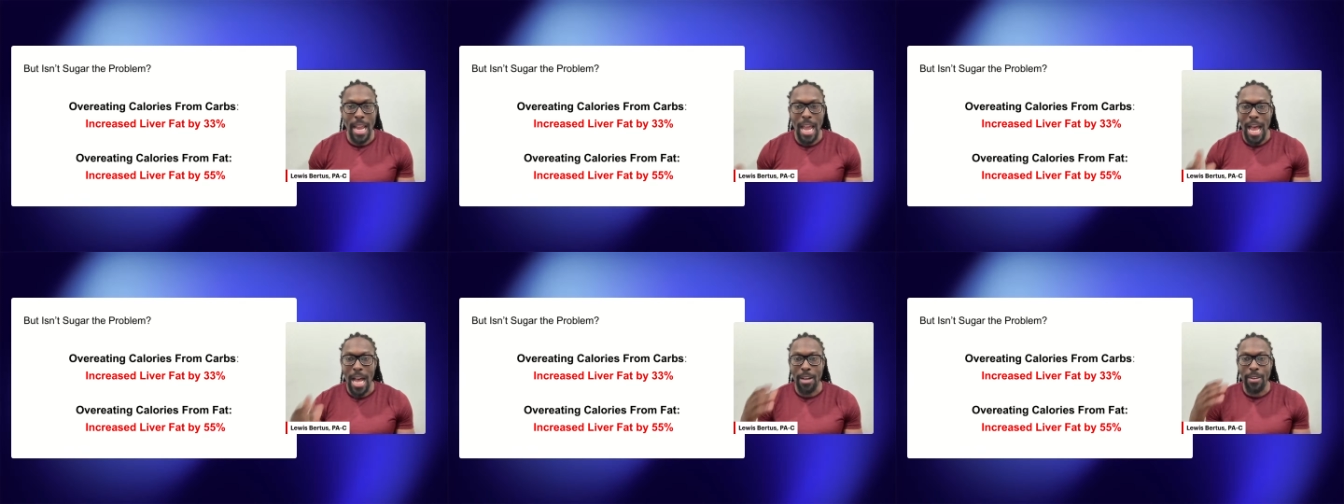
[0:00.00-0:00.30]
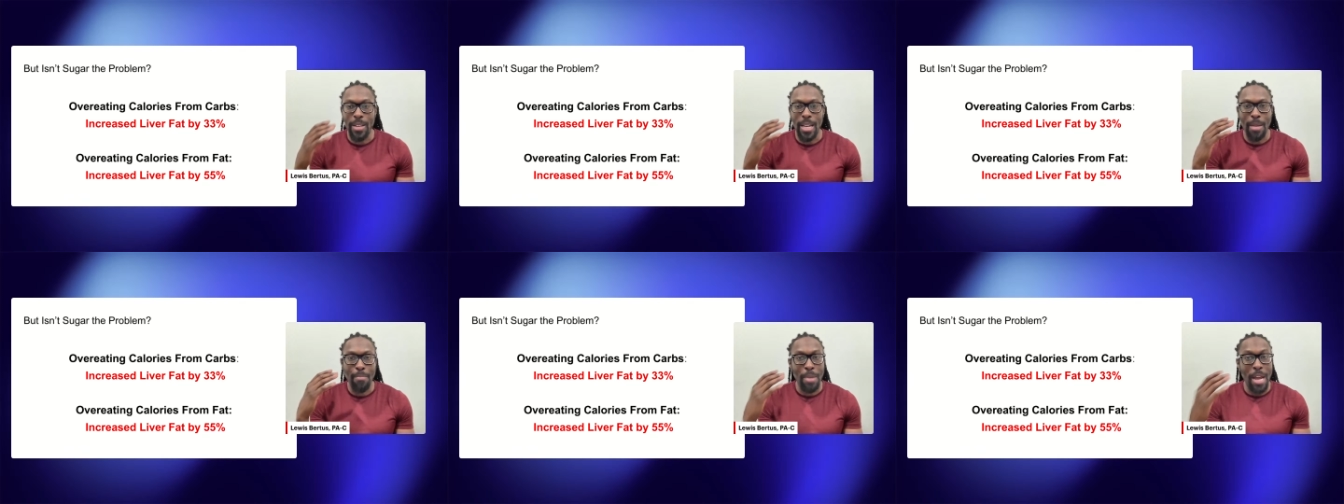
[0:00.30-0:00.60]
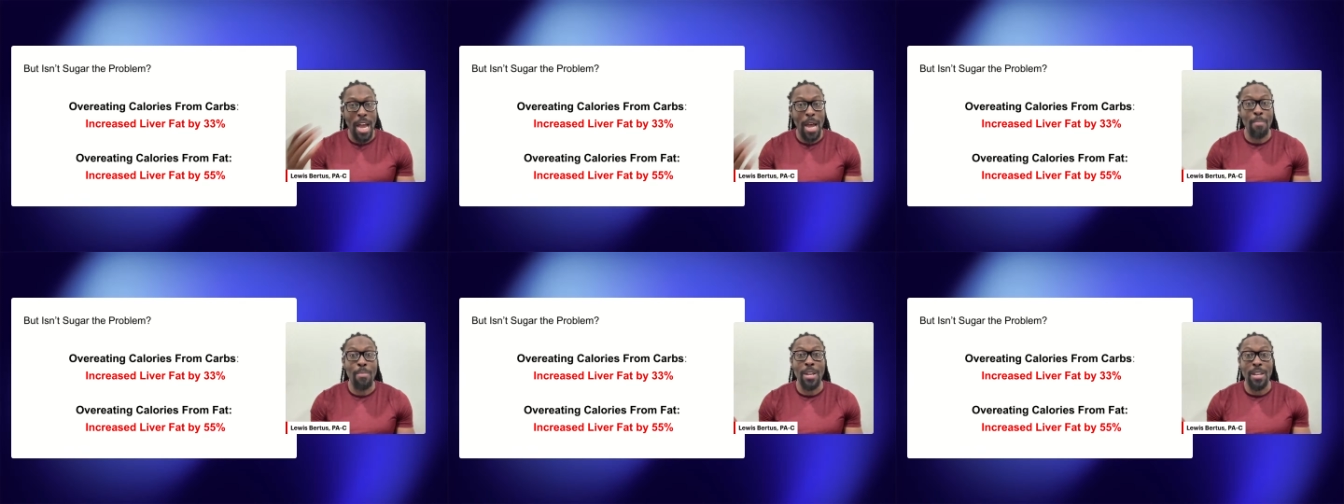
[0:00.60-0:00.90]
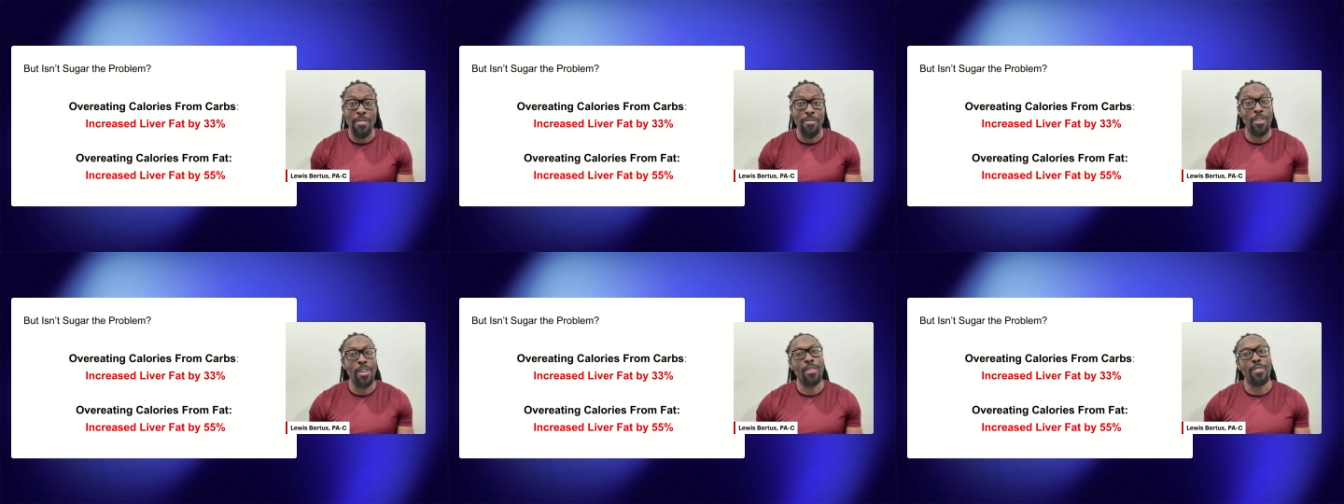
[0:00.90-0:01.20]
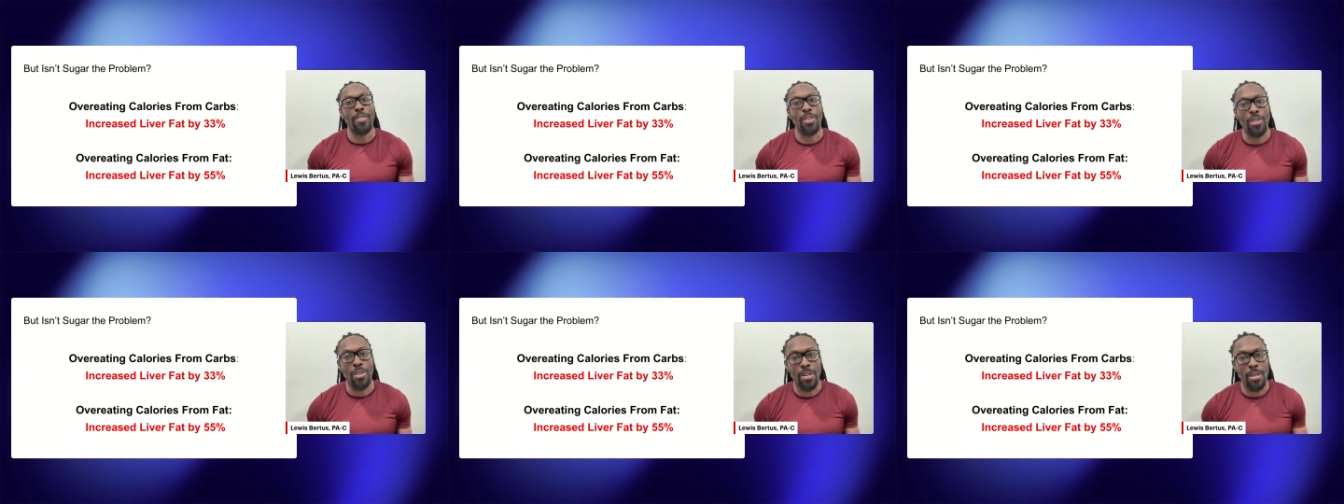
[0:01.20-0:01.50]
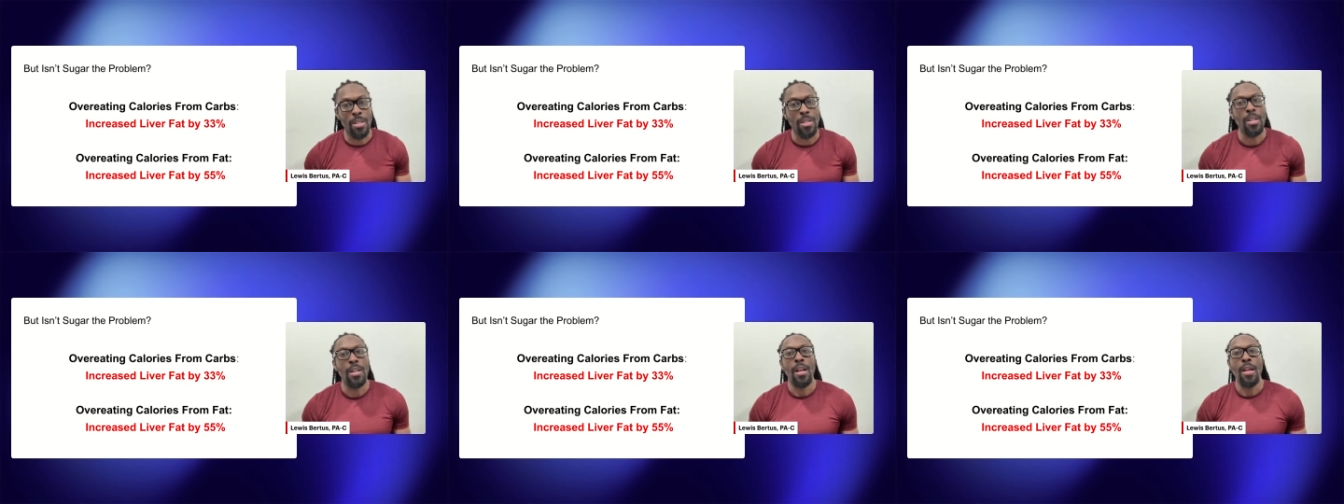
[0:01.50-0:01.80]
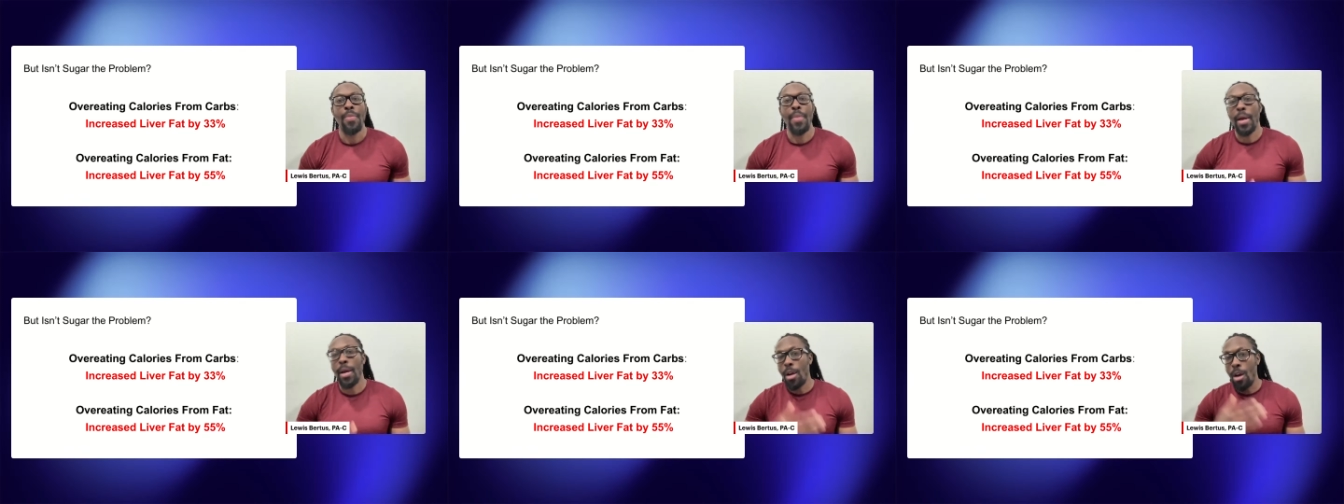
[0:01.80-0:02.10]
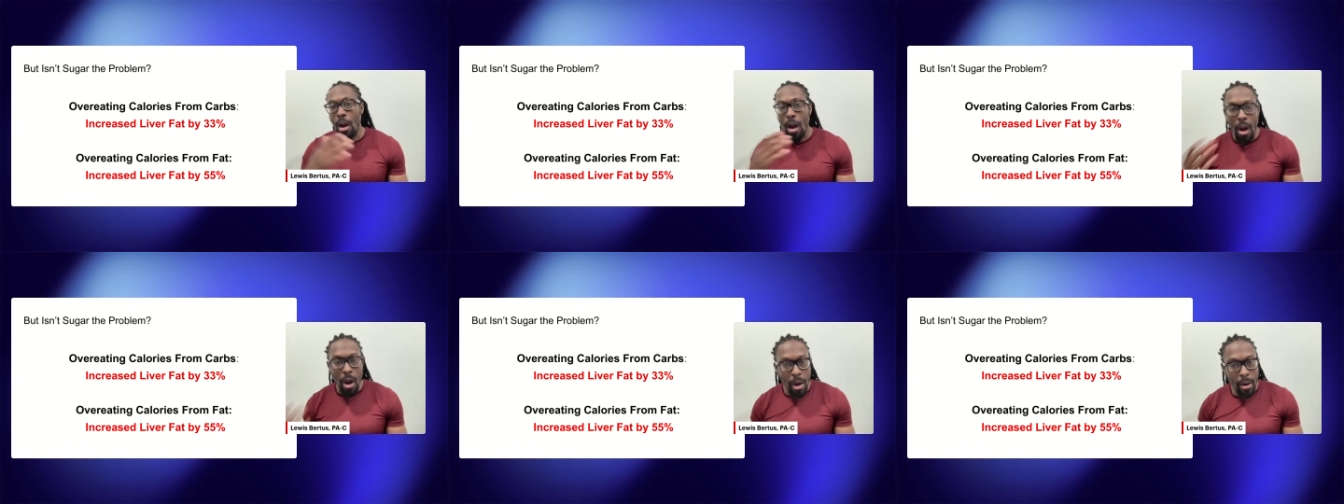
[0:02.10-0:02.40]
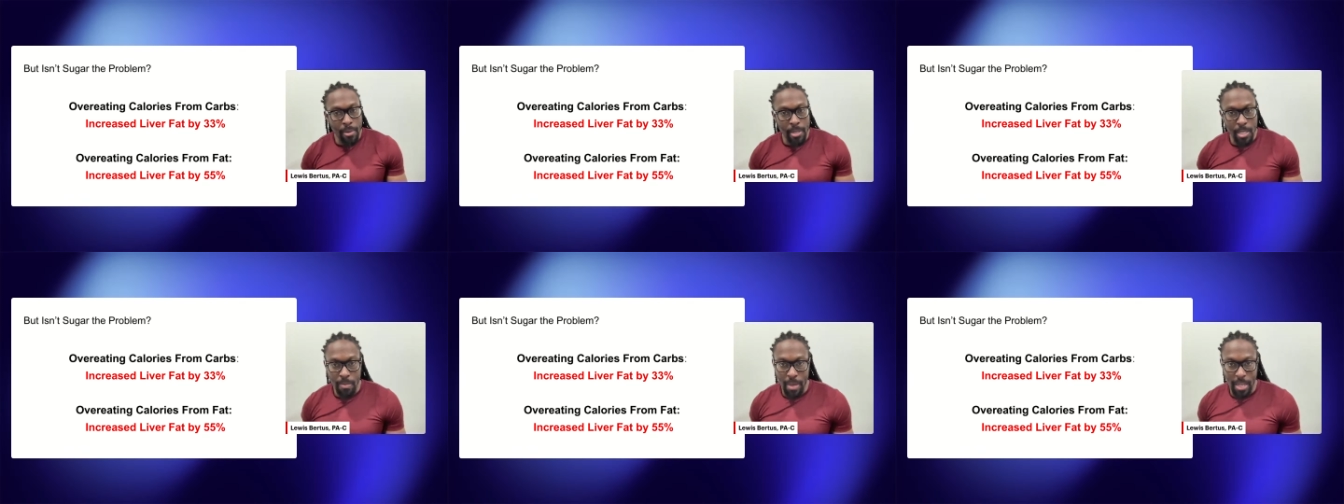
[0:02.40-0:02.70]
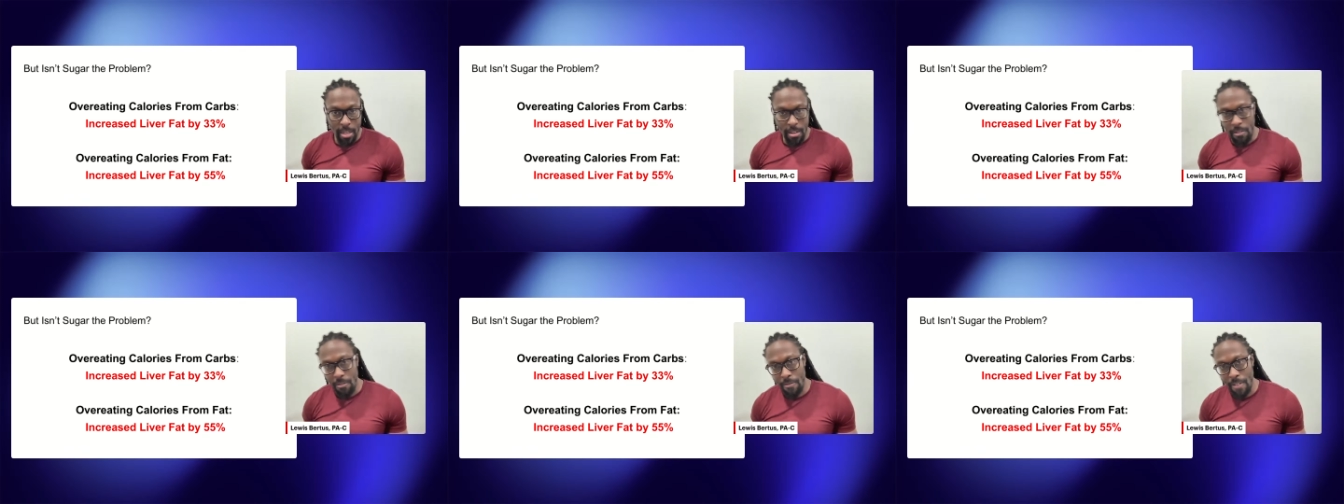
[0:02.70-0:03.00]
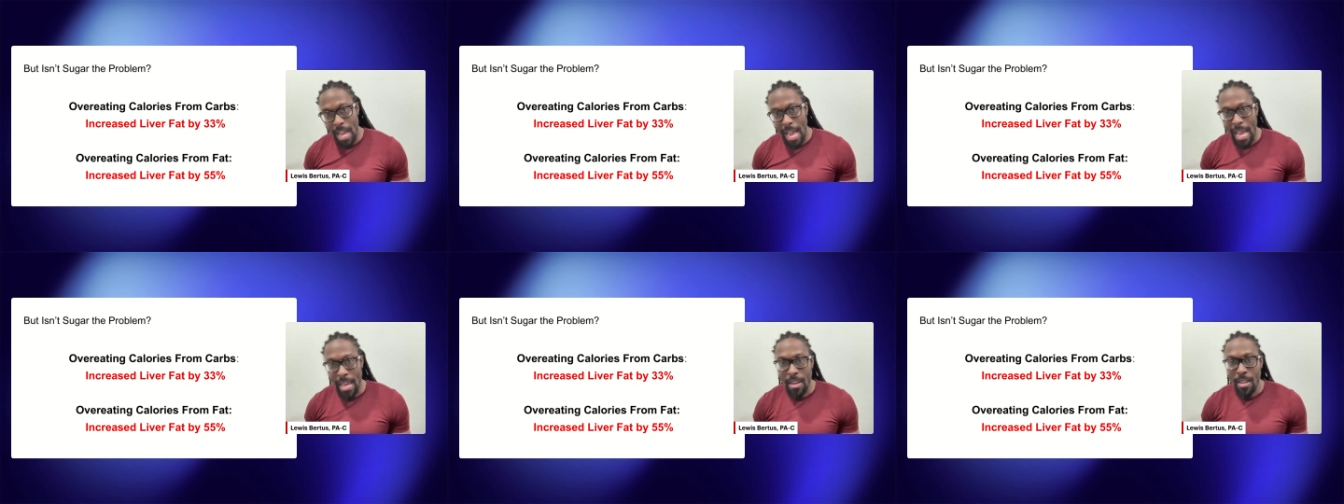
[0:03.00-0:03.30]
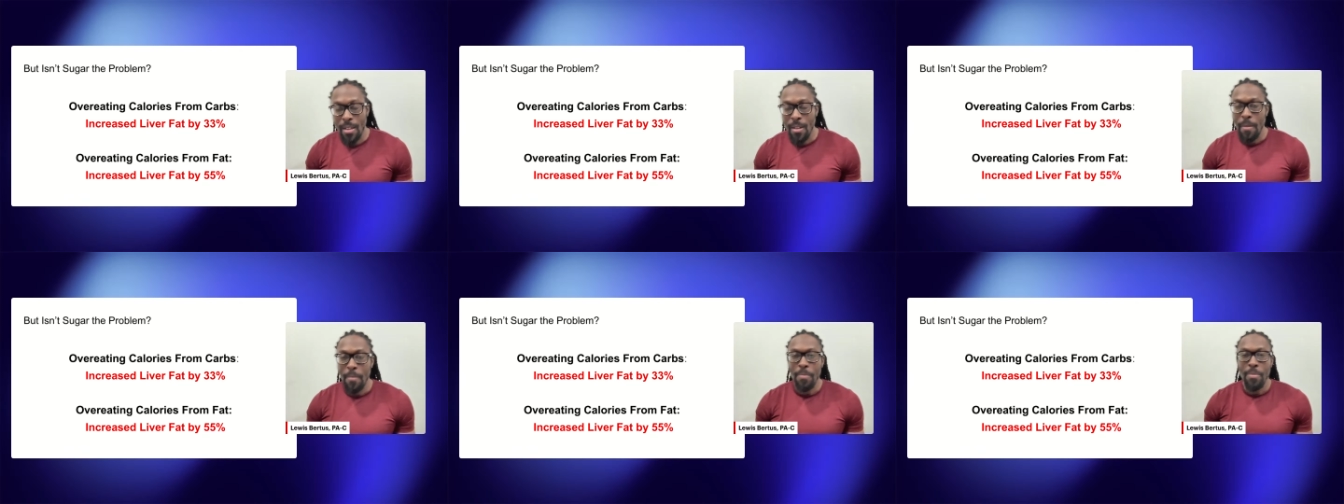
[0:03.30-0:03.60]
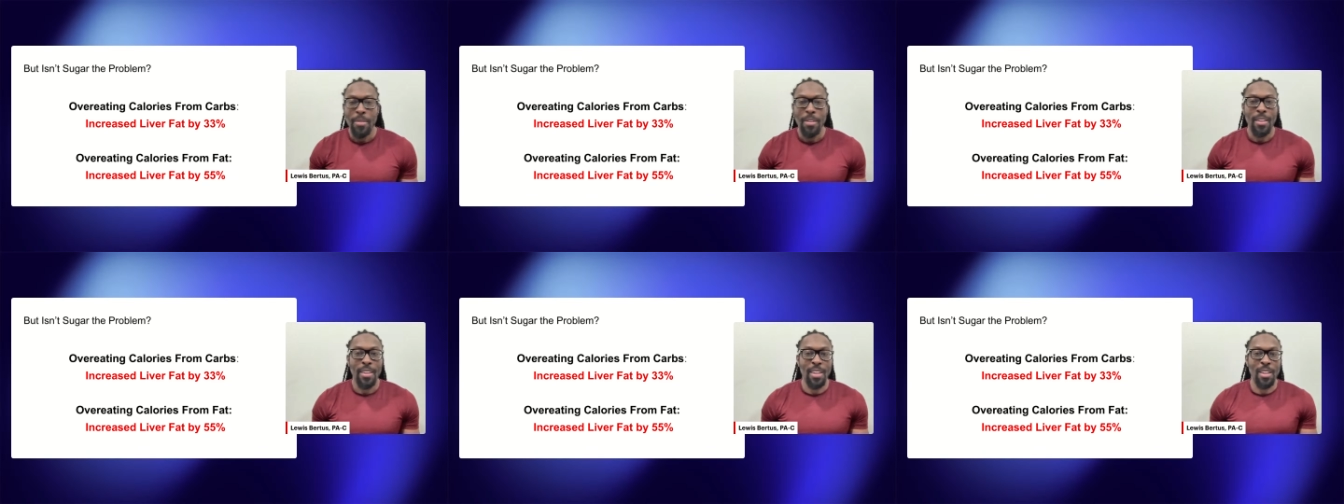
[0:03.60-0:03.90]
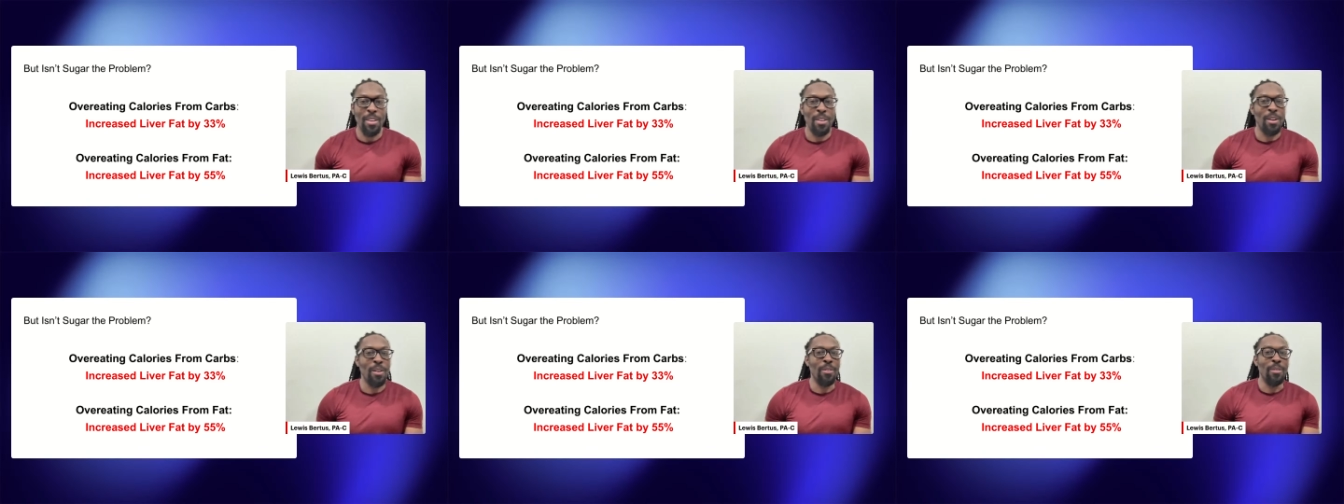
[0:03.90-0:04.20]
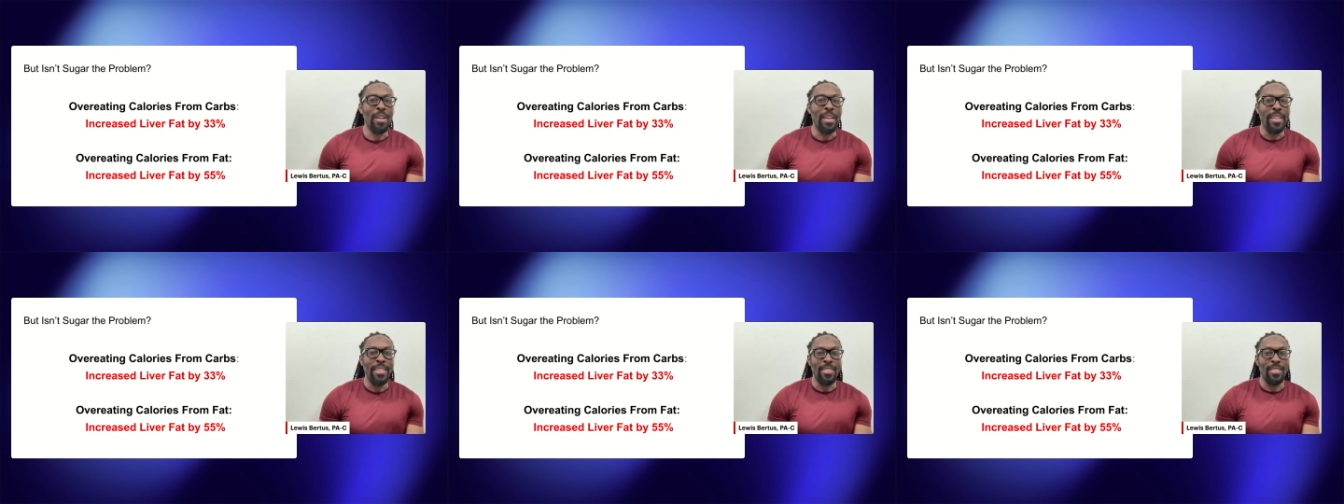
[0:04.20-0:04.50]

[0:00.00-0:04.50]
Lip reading: How many of you have heard that carbs make you fat? We know